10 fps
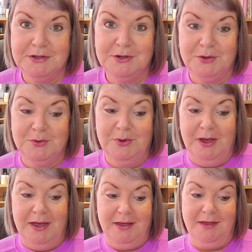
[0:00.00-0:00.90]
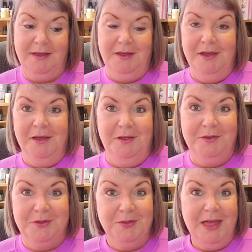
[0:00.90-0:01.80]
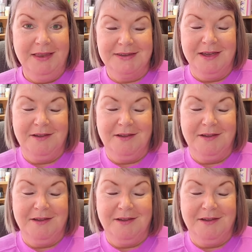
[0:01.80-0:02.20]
to that.